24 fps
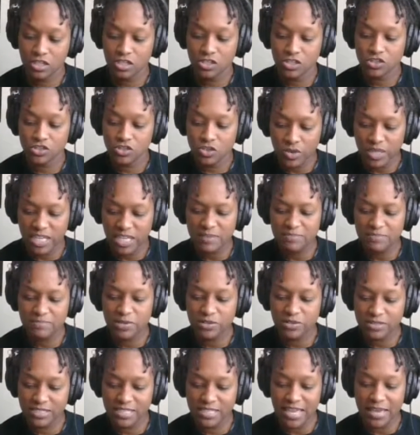So keep
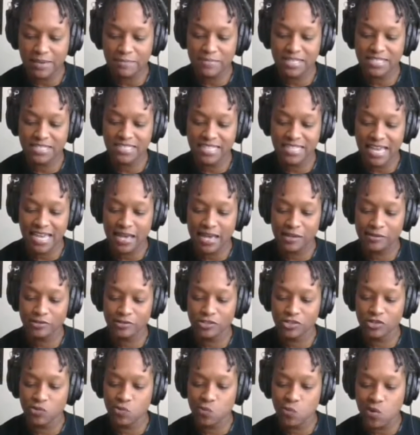your statements down
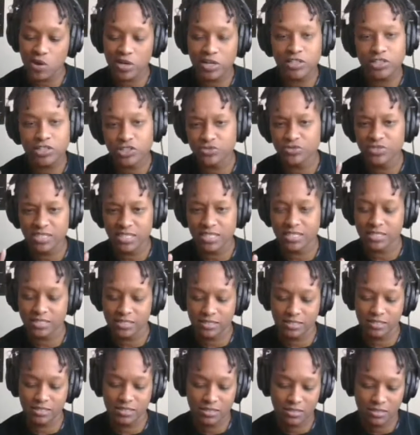to 1 or 2
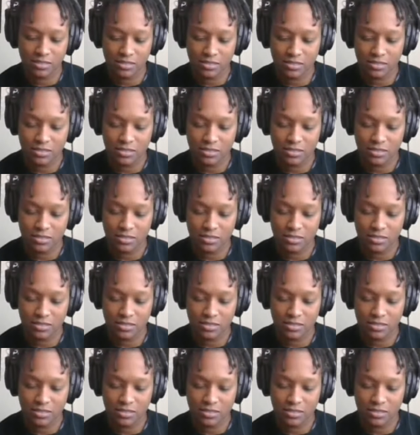sentences.